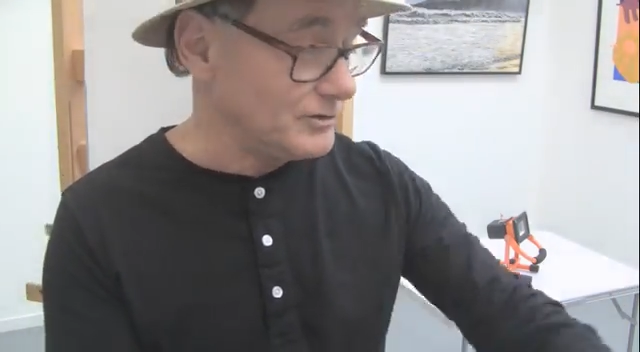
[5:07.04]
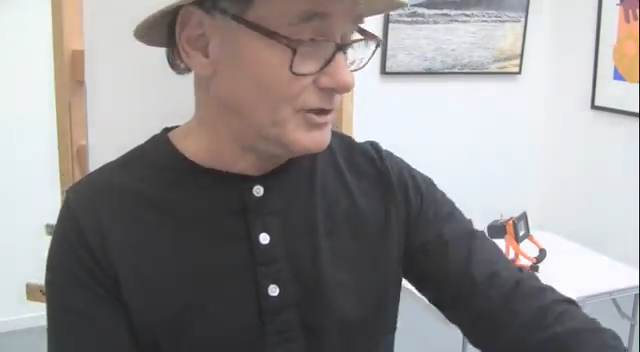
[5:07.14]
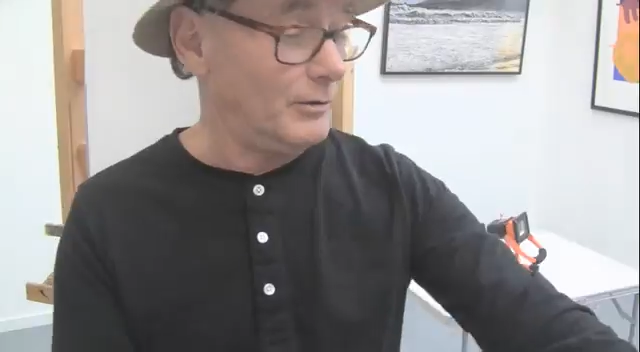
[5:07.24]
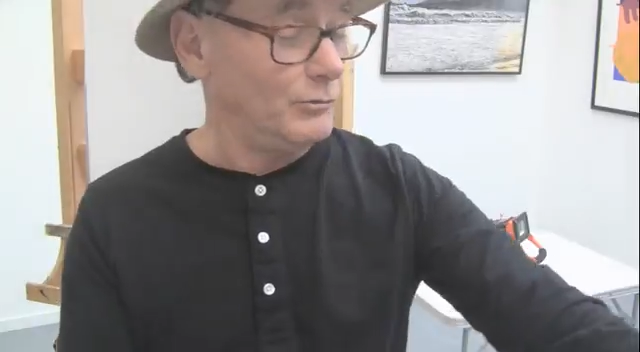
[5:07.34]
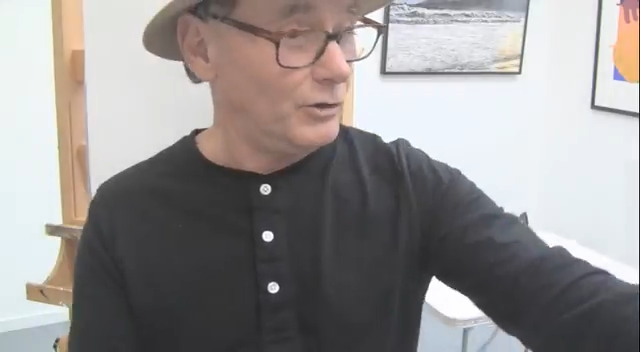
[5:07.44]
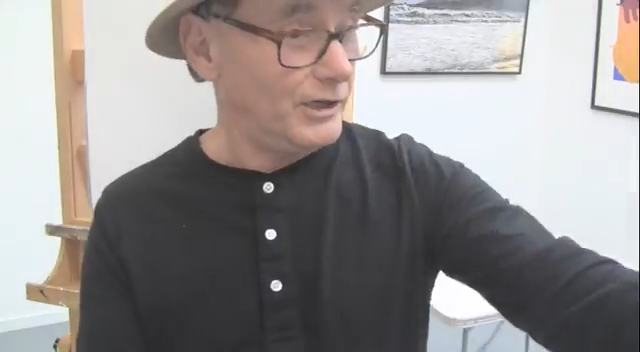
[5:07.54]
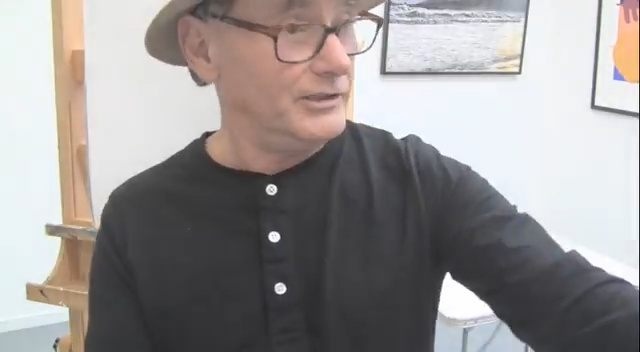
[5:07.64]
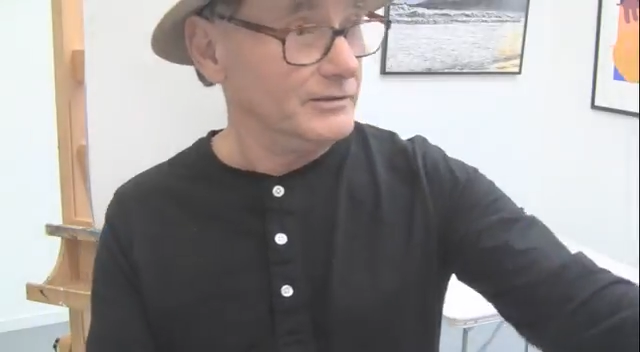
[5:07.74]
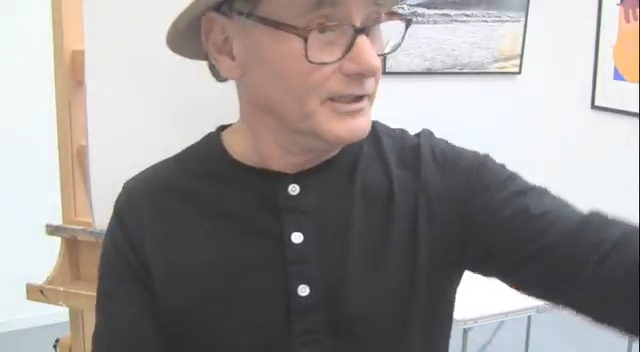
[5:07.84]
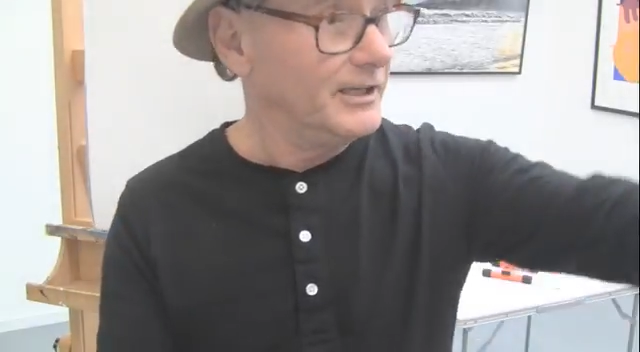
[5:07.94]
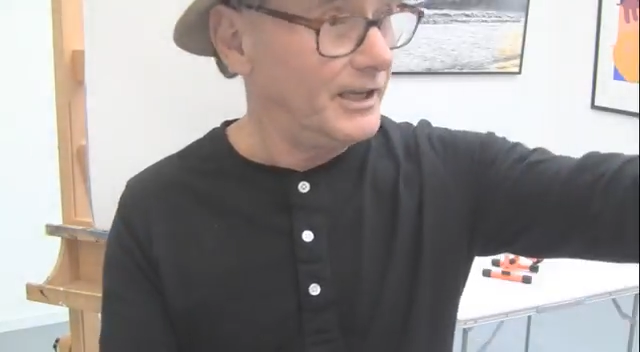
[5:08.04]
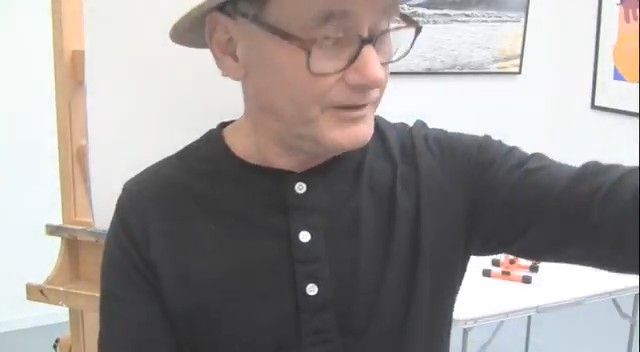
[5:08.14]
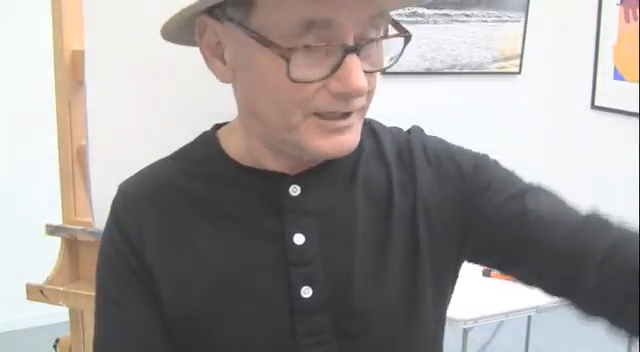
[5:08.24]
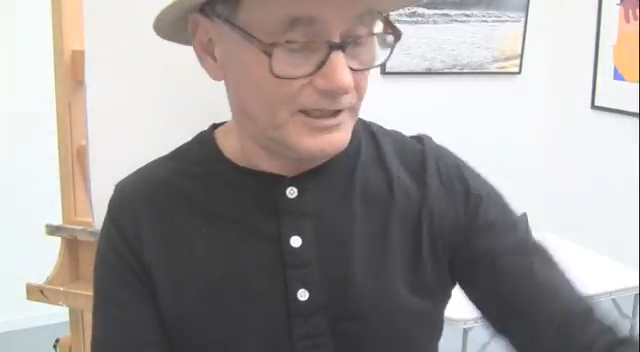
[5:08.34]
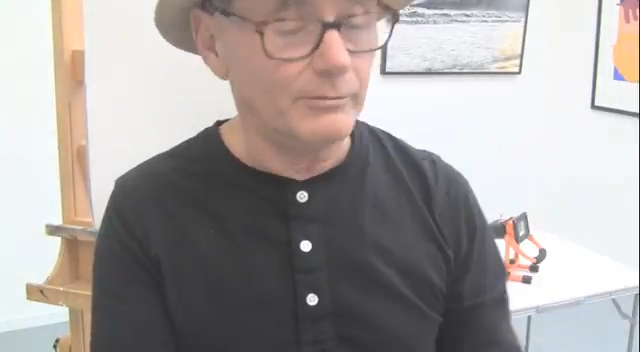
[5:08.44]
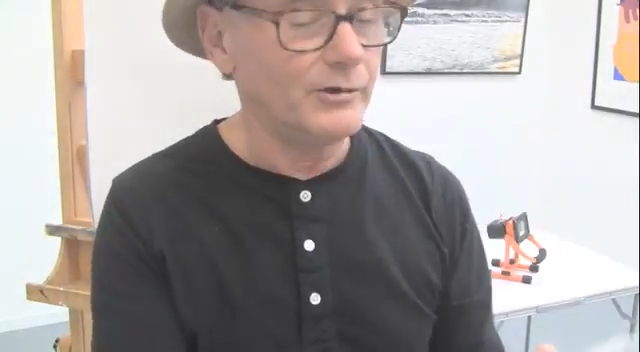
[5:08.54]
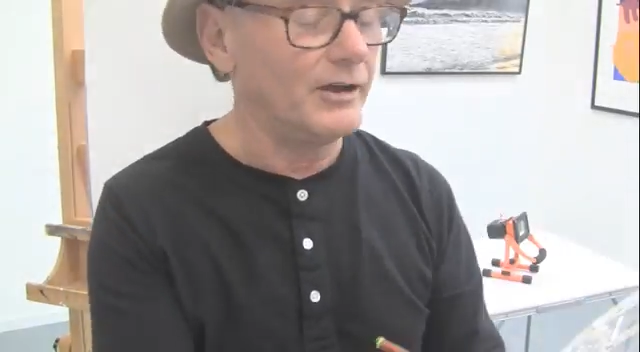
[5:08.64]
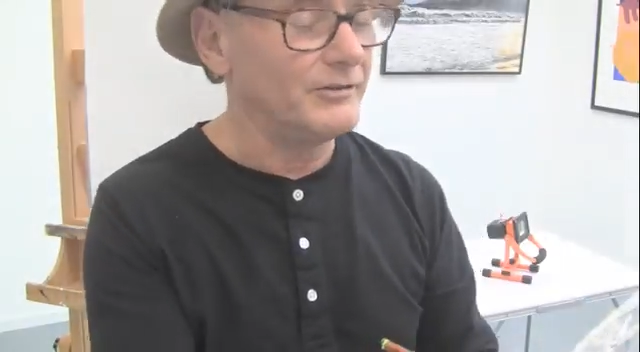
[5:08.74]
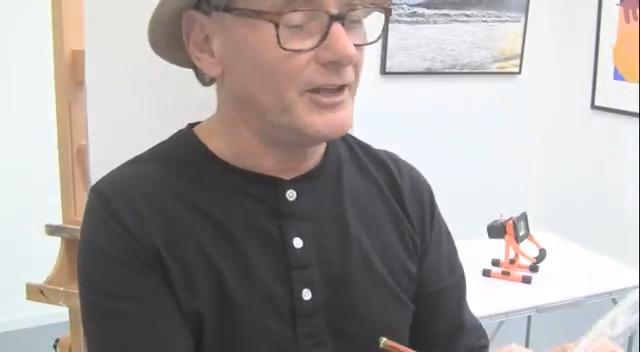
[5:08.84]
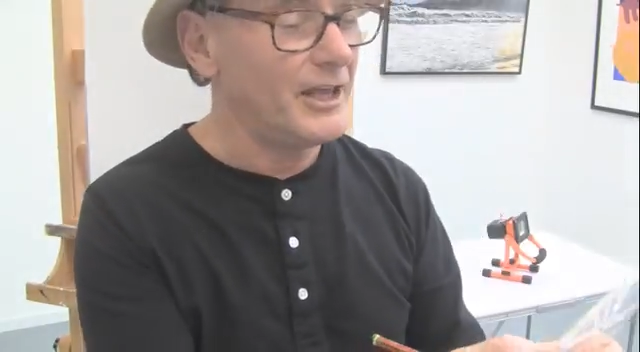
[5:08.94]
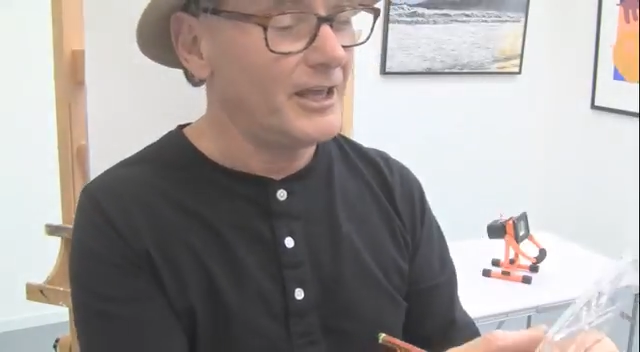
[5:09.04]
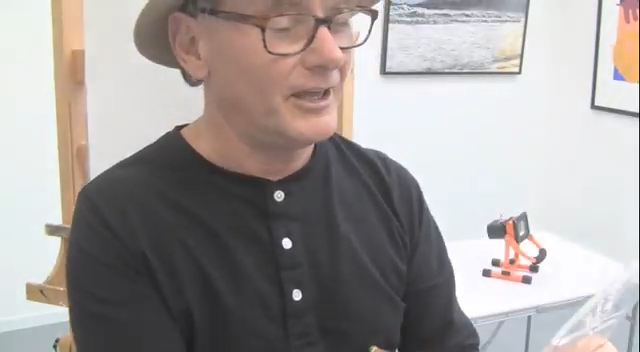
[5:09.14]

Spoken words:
So I'm looking at that cupboard over there